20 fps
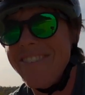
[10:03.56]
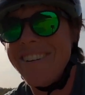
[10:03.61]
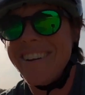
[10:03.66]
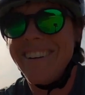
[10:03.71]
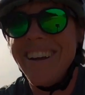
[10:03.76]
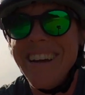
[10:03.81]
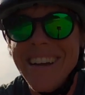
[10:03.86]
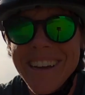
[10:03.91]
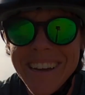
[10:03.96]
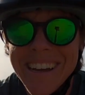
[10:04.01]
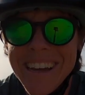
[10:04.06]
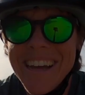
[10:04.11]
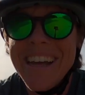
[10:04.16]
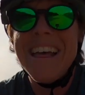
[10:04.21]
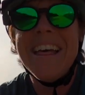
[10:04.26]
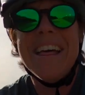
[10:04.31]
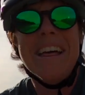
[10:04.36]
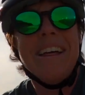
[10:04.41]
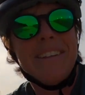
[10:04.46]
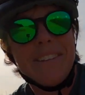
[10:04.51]

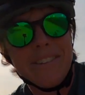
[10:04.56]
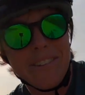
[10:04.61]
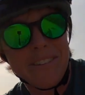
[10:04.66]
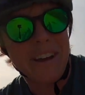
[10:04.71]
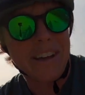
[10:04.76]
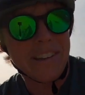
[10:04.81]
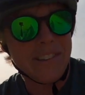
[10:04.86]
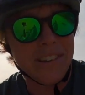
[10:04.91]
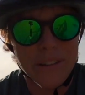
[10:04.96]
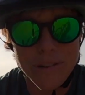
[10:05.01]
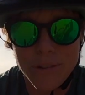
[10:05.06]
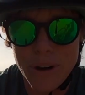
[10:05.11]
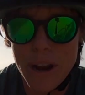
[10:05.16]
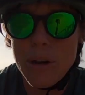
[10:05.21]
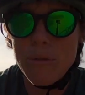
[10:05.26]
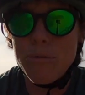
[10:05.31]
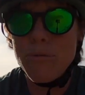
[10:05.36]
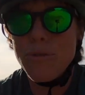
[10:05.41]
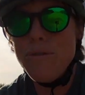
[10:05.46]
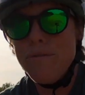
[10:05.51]
let's see if I can say this right,
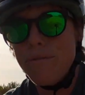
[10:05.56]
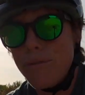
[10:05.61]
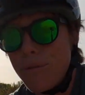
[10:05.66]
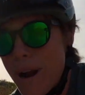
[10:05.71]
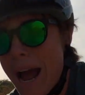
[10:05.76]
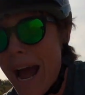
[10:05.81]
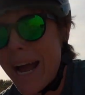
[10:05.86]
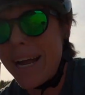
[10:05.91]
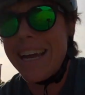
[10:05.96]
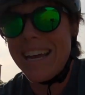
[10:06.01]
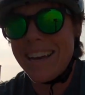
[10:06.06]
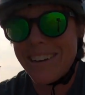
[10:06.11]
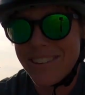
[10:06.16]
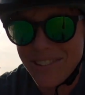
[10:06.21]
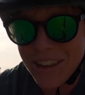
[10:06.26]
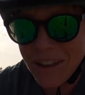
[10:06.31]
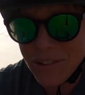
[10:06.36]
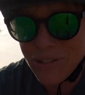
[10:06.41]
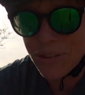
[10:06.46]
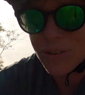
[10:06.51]
roof rack
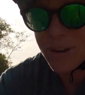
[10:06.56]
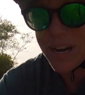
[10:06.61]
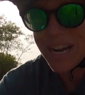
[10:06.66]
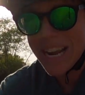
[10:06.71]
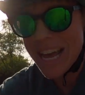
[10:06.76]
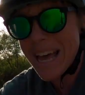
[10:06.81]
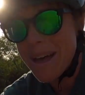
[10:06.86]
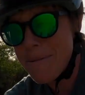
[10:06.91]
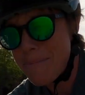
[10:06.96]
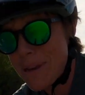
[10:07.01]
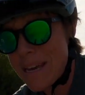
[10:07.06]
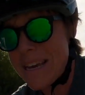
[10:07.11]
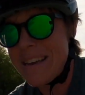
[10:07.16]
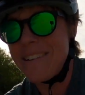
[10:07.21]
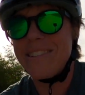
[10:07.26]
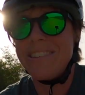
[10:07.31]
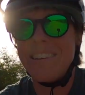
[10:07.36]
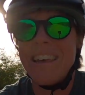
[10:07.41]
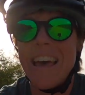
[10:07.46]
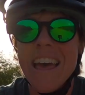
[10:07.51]
accessory
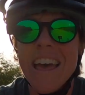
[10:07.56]
piece.